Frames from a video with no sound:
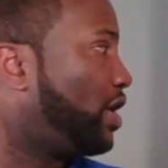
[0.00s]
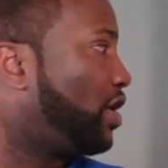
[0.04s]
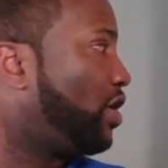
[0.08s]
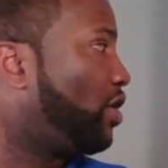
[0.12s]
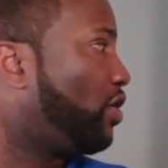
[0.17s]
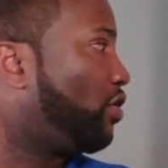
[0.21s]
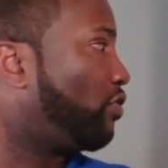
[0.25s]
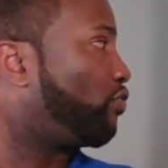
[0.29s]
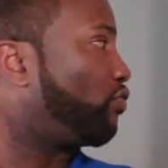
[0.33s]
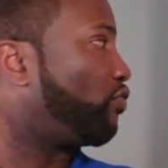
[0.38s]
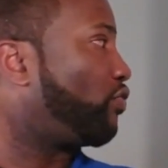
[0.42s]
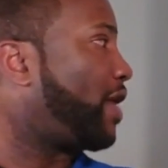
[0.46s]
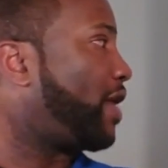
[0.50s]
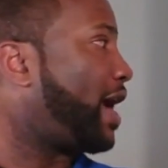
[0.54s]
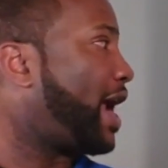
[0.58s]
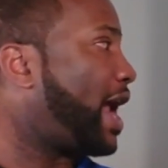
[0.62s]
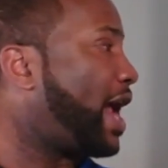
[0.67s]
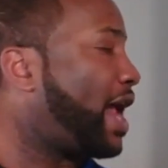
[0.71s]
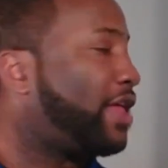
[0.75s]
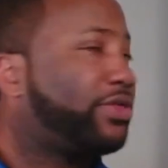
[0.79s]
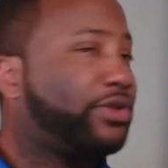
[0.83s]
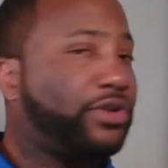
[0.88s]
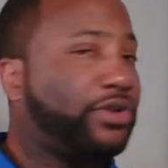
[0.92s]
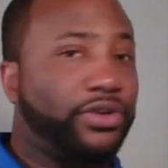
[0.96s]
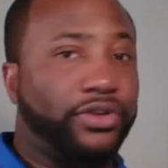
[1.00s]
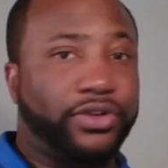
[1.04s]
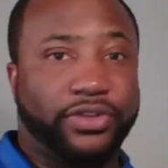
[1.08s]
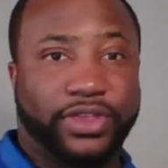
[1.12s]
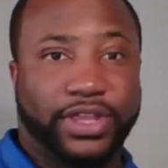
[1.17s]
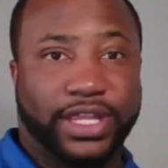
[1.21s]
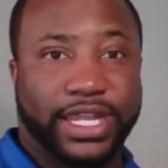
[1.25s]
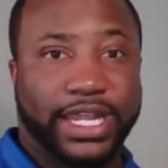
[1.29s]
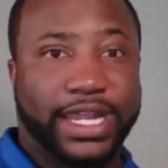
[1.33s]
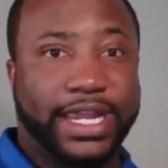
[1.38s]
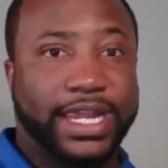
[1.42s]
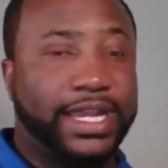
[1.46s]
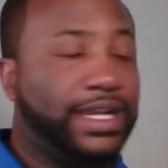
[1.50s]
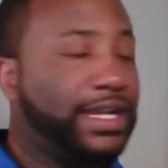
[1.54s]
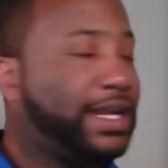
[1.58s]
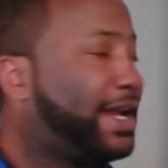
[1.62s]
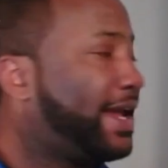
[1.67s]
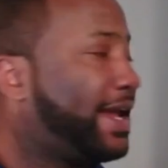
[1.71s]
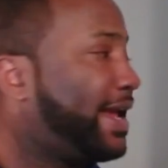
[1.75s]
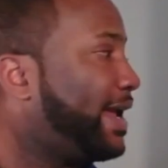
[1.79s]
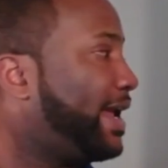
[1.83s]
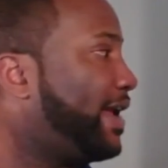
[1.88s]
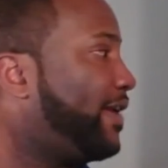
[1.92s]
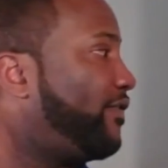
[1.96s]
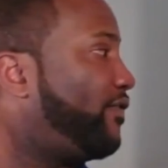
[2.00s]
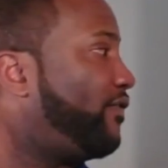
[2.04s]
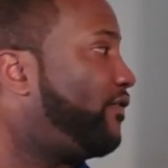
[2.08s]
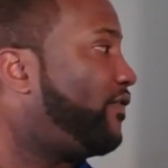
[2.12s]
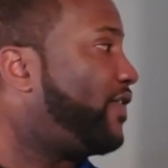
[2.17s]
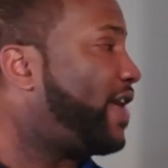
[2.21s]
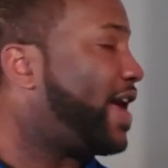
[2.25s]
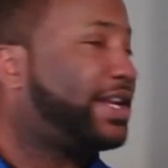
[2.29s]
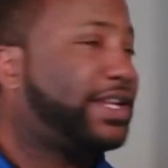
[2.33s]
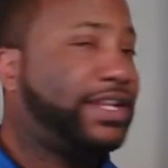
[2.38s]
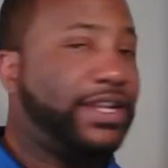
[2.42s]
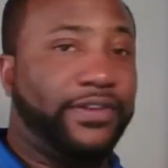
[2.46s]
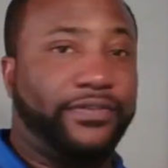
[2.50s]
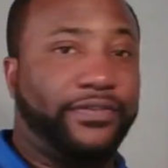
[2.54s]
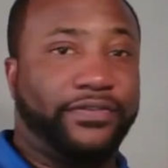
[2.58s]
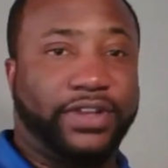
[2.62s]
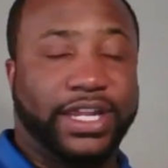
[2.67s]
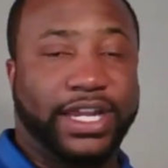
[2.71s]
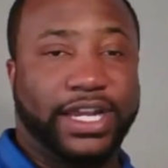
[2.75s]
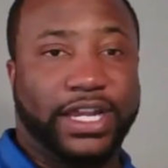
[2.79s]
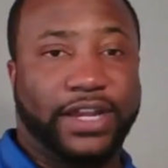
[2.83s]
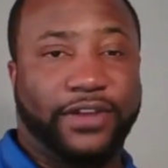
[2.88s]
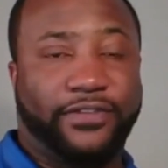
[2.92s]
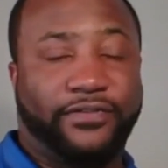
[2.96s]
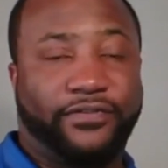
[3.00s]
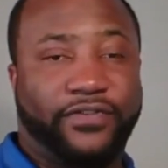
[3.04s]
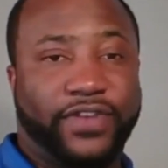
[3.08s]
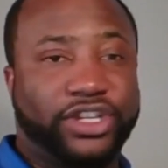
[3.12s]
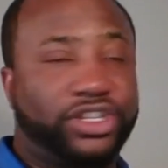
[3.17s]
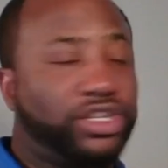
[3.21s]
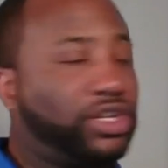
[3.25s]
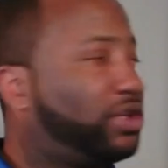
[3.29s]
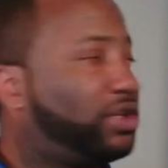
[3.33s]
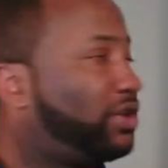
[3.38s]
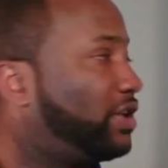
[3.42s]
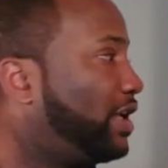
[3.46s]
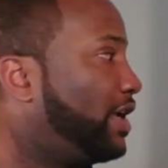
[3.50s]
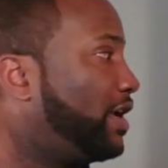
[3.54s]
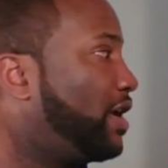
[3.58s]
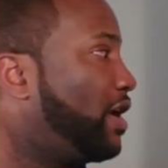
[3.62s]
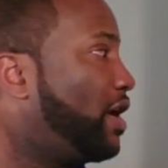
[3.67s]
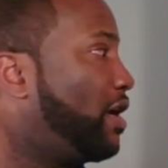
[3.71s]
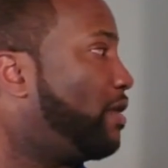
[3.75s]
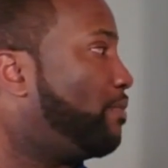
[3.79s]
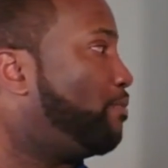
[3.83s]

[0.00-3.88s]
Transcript: rather than effectively and efficiently